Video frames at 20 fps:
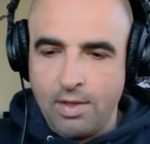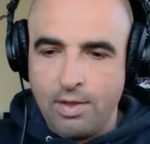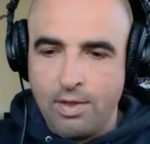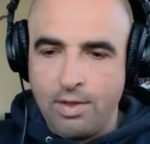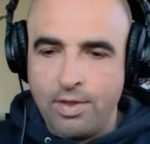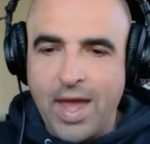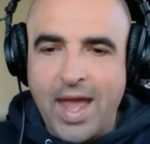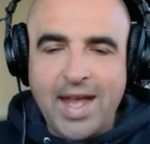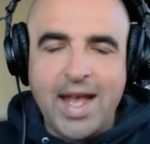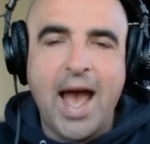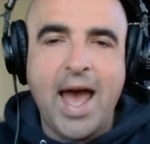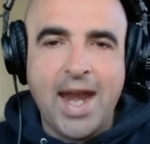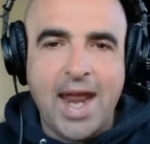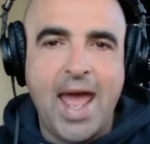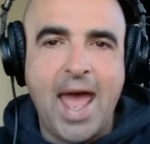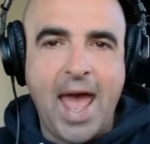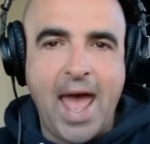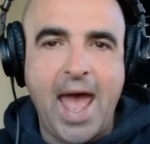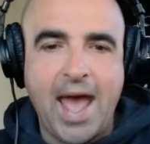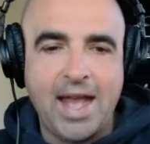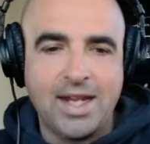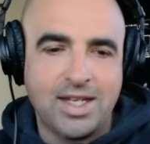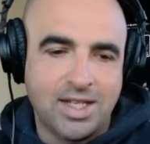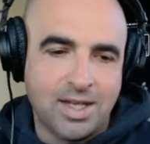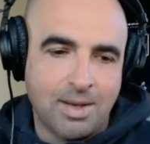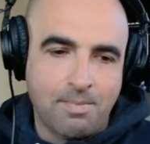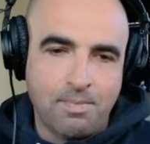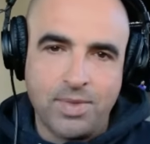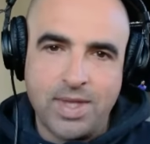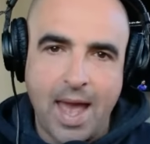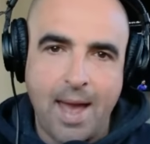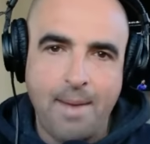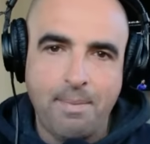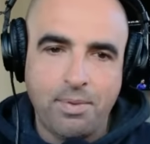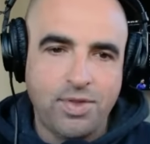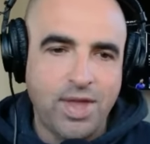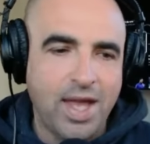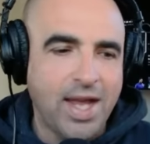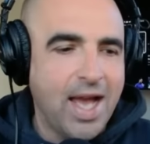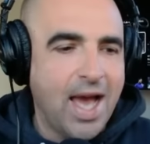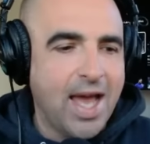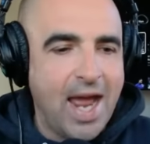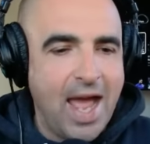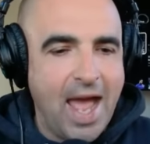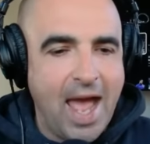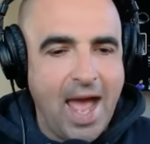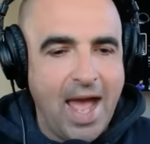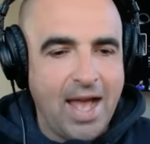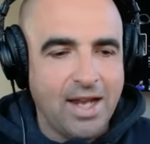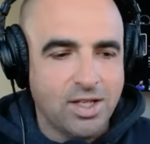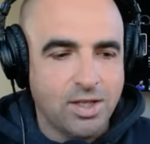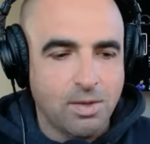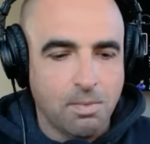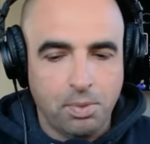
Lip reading: They got to add some depth. They got to add some